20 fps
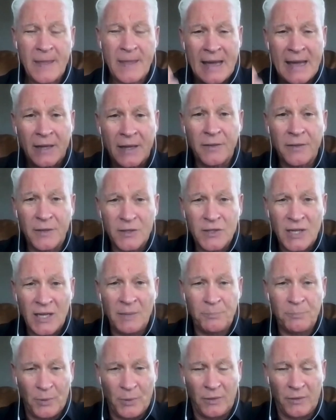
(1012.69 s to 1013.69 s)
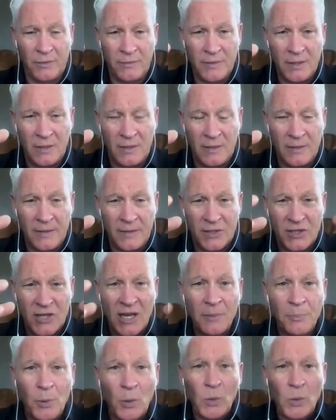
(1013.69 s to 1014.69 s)
out of the temple, the
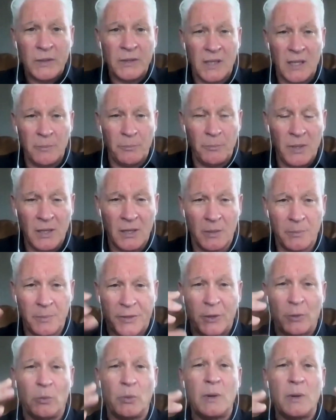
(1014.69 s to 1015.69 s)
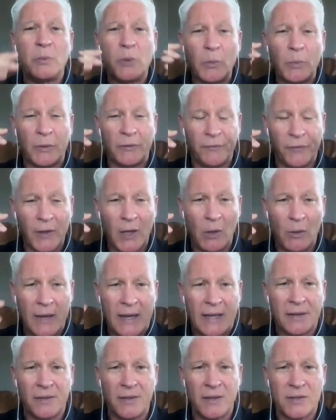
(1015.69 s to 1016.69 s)
temple wouldn't get bigger, but the river would flow
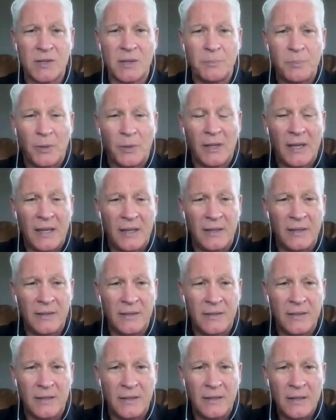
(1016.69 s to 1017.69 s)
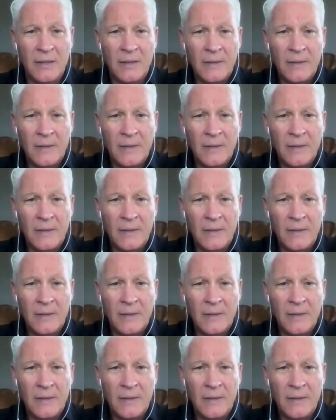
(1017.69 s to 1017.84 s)
out of the temple, and